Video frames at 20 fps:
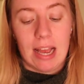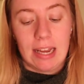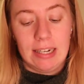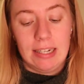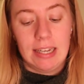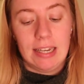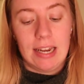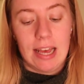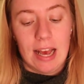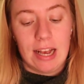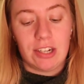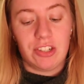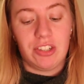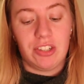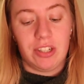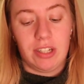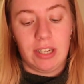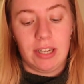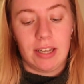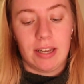I did
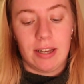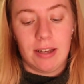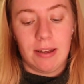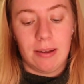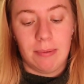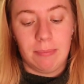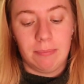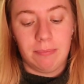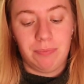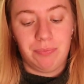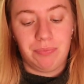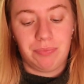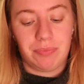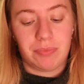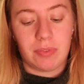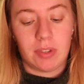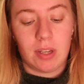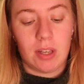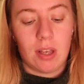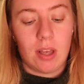actually
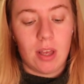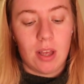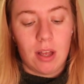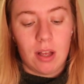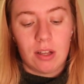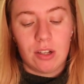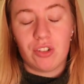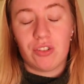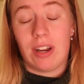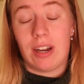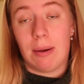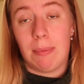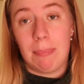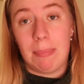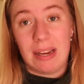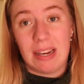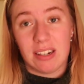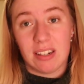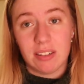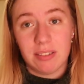try the
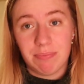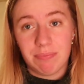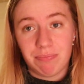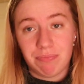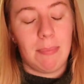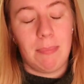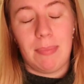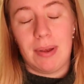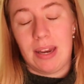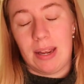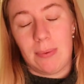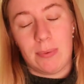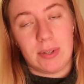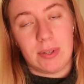beer, but it